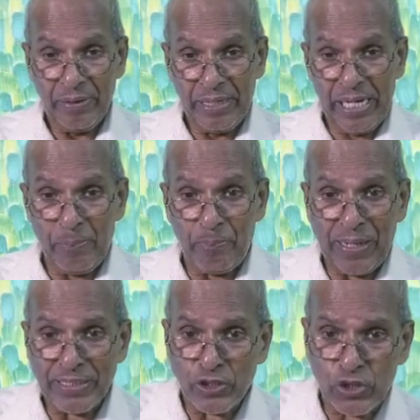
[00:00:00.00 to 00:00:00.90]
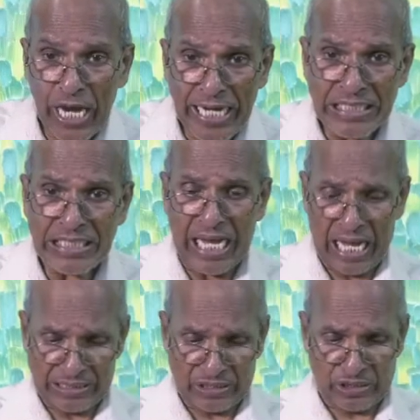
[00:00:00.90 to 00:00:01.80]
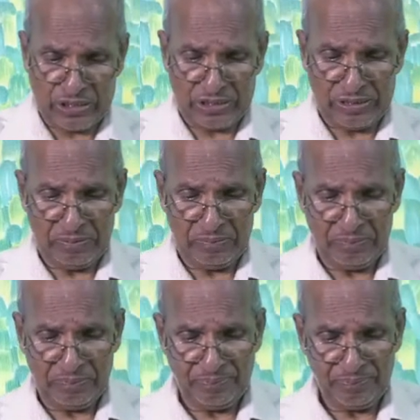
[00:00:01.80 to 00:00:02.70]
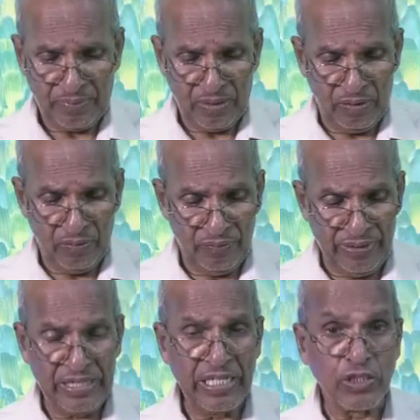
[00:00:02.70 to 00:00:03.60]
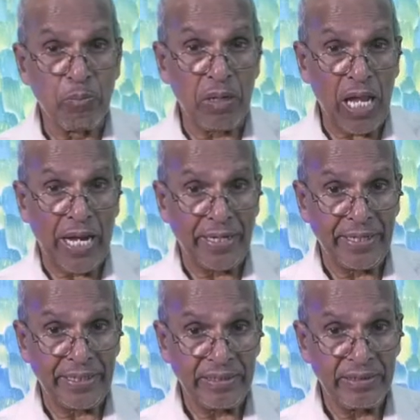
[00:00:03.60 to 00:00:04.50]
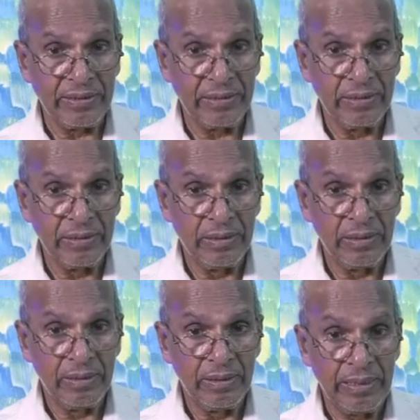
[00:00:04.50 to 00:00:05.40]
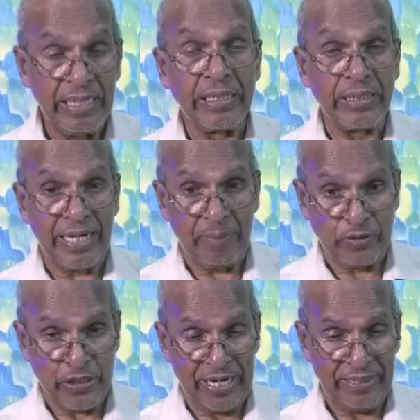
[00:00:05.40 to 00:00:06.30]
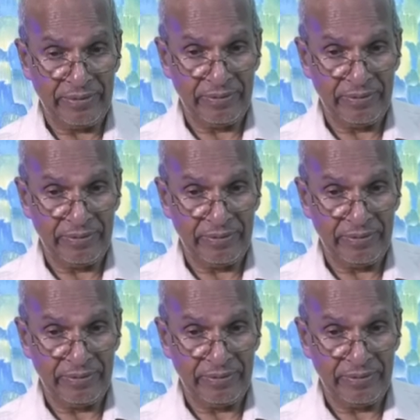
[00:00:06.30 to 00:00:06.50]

He purchased us with His blood in redemption.